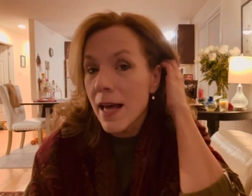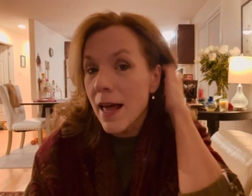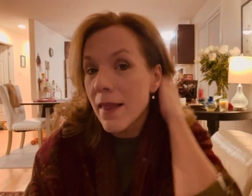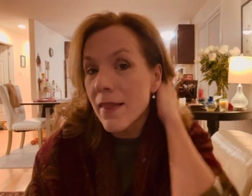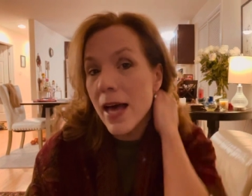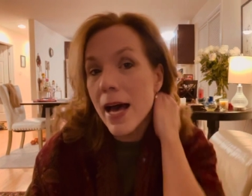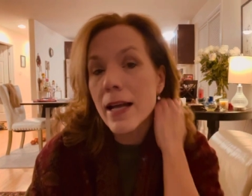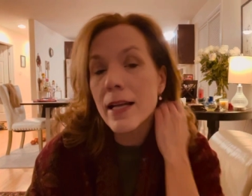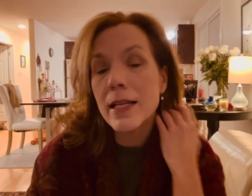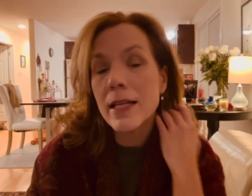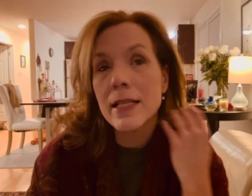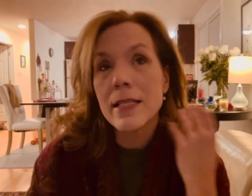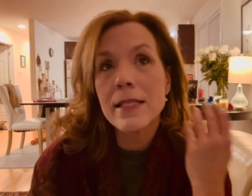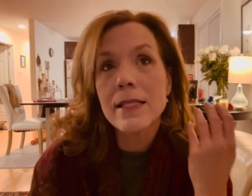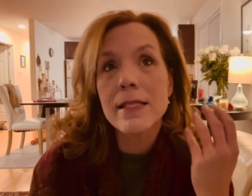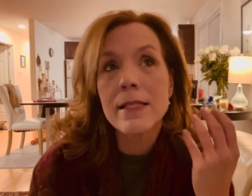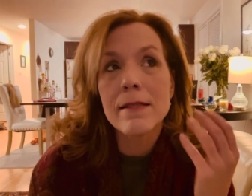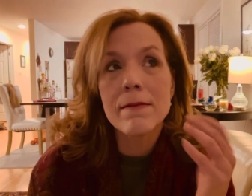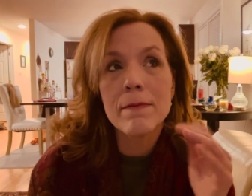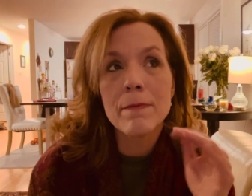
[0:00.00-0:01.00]
that
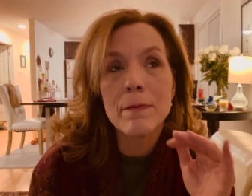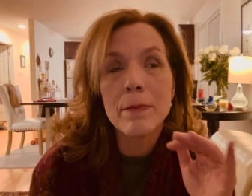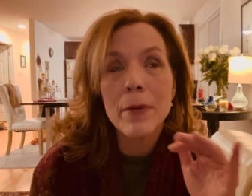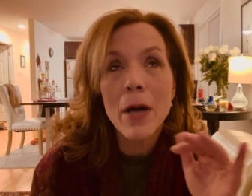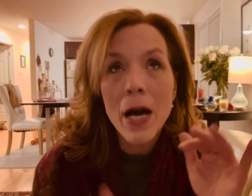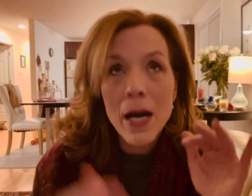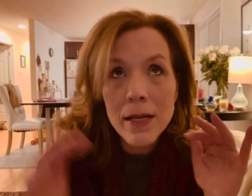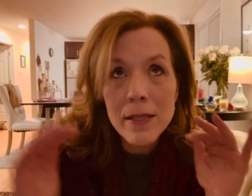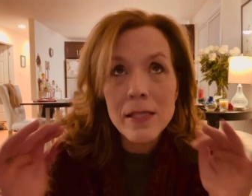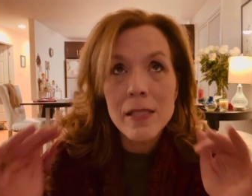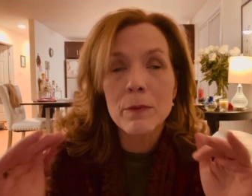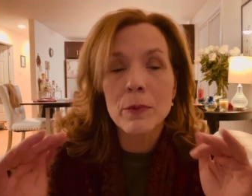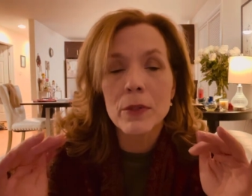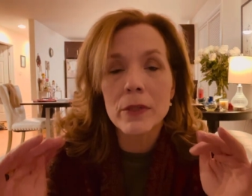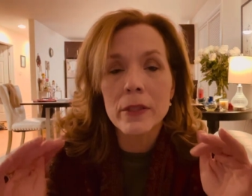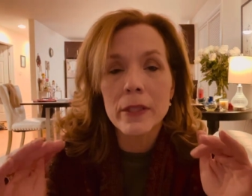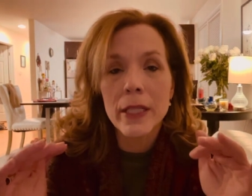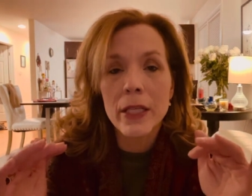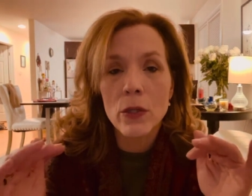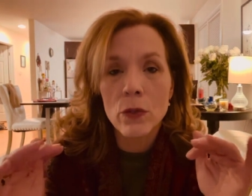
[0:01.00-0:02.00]
is
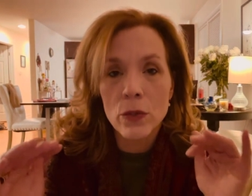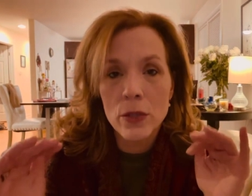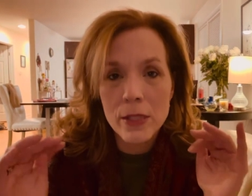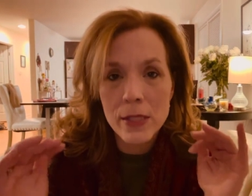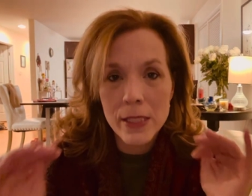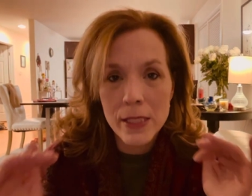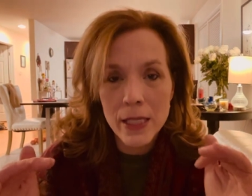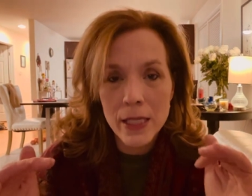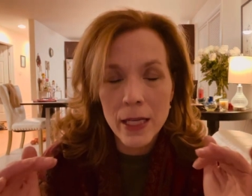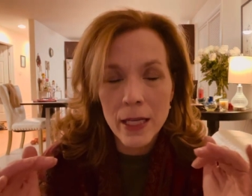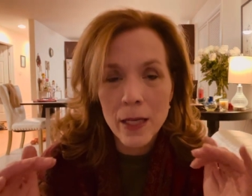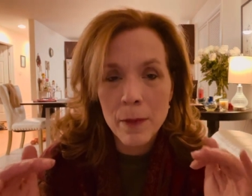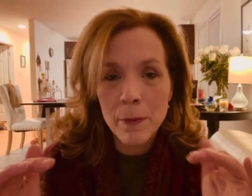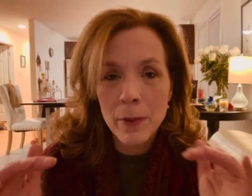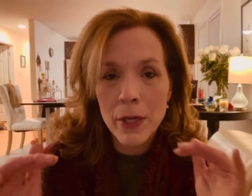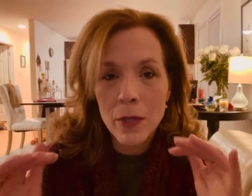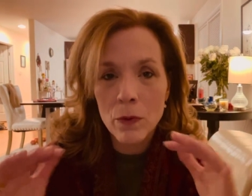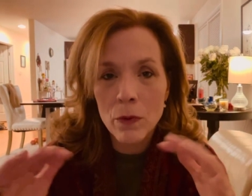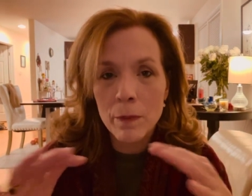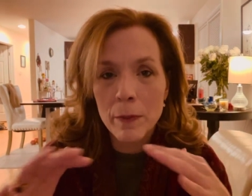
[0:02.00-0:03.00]
possible it could stick,
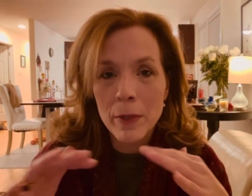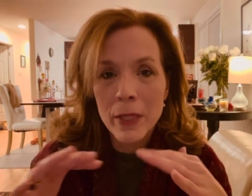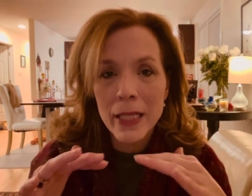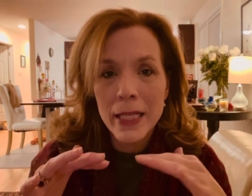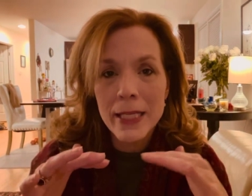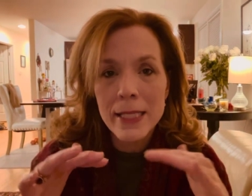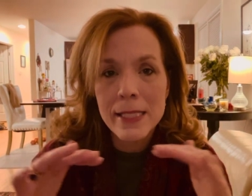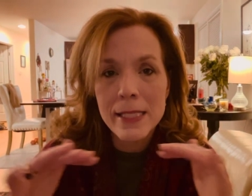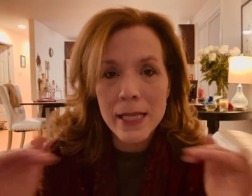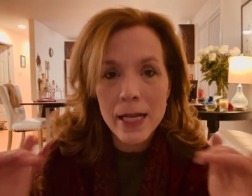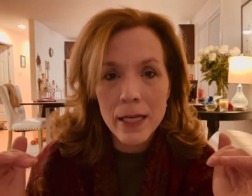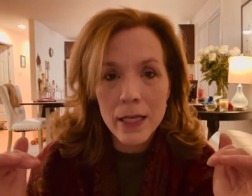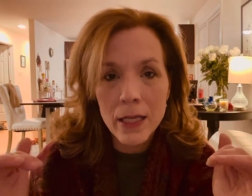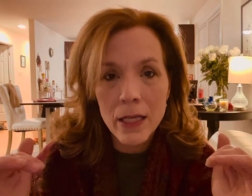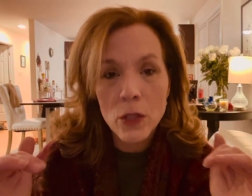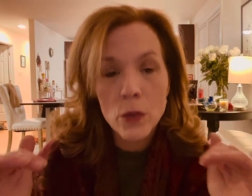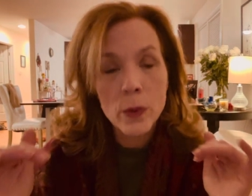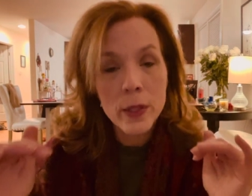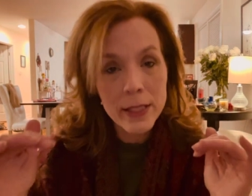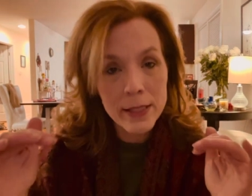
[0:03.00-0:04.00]
but it would be like standing
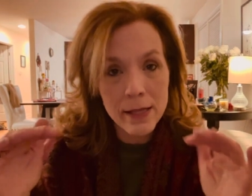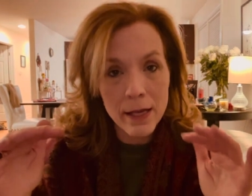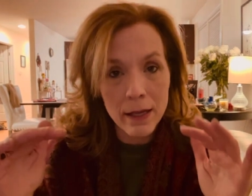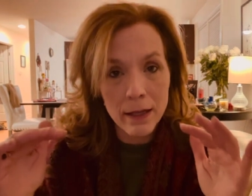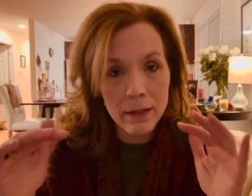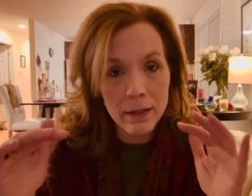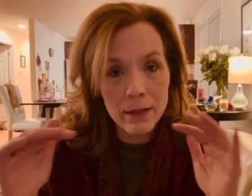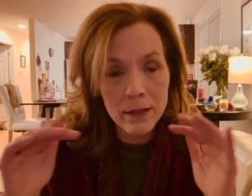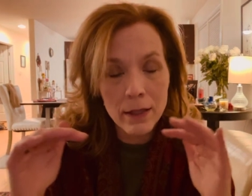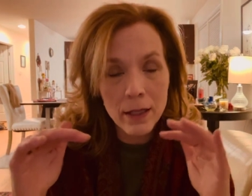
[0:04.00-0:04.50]
on quicksand.